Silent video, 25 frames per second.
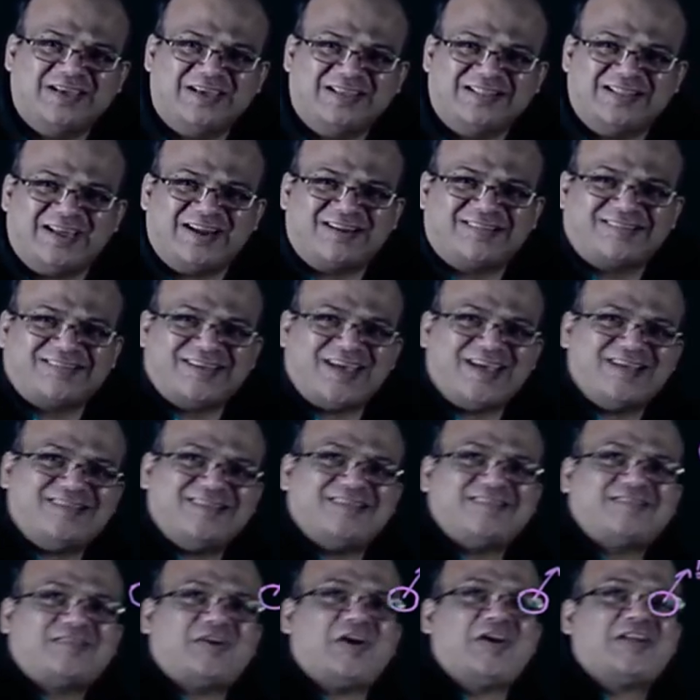That size
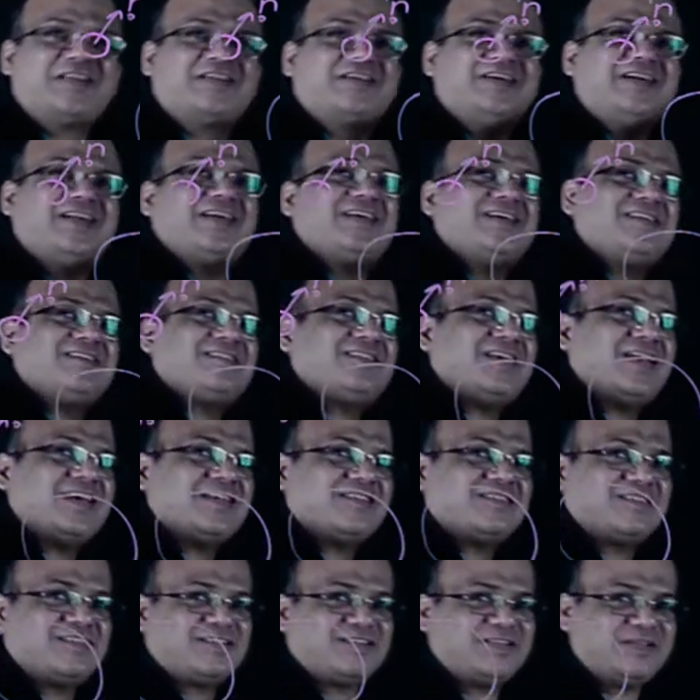is called critical
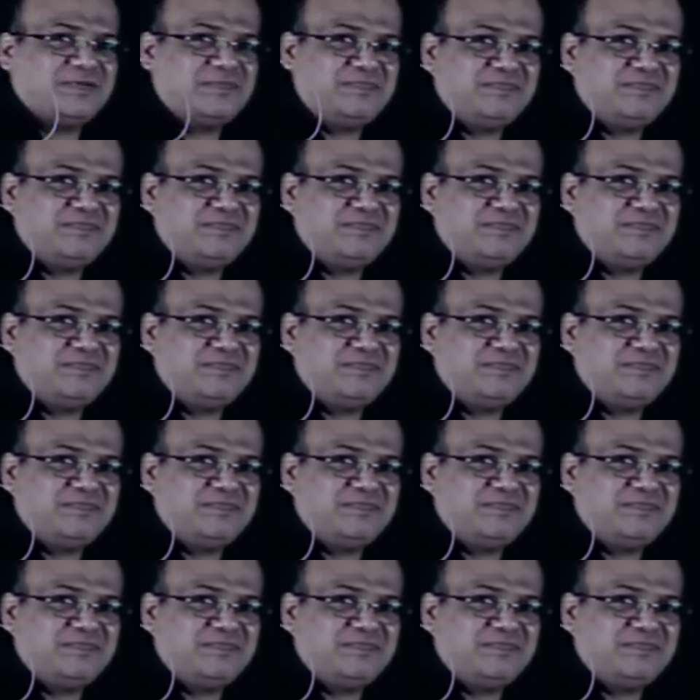size.